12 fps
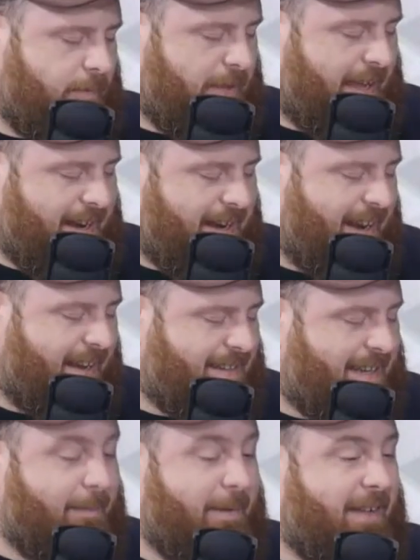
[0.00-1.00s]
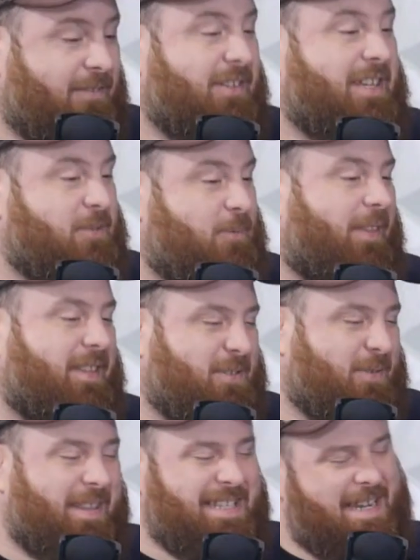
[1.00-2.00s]
And coming after this one
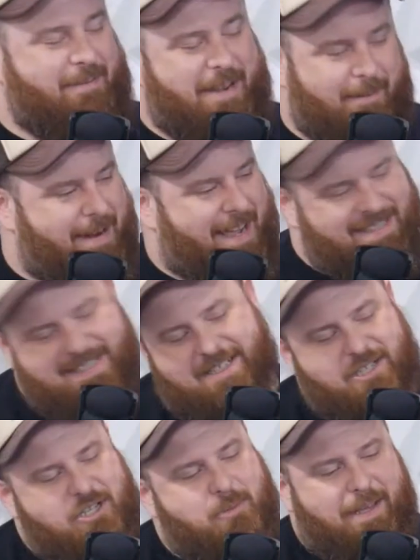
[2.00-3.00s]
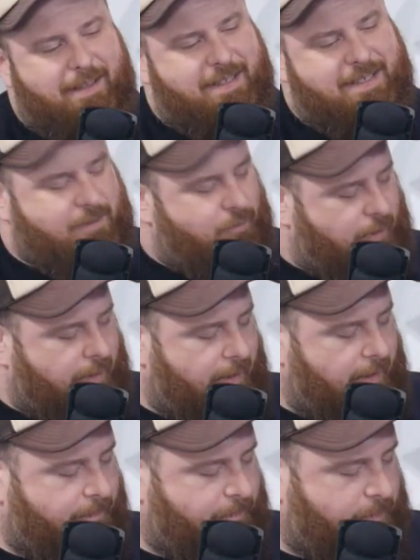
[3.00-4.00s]
that's coming up next, let's just be, this is for
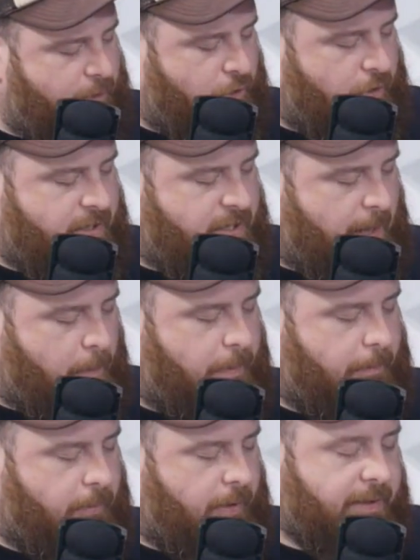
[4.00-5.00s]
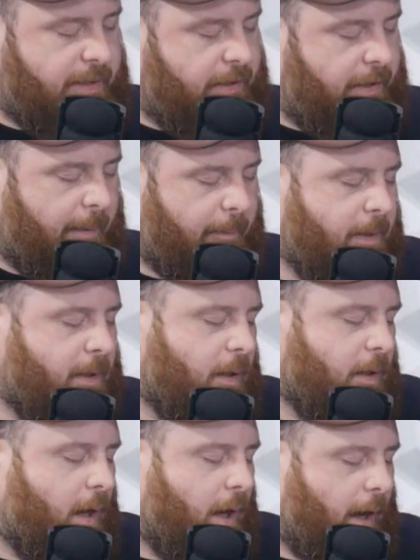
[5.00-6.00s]
the certain type of people on the internet.
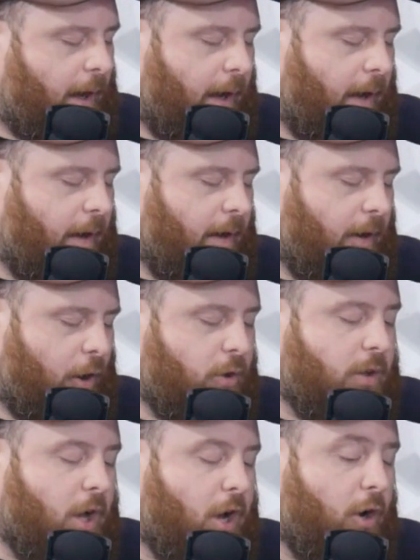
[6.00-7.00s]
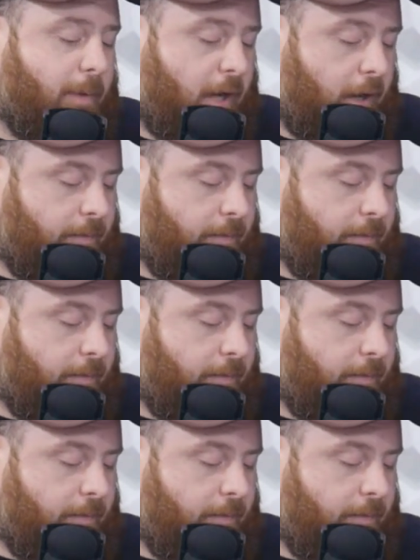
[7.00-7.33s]
Oklahoma.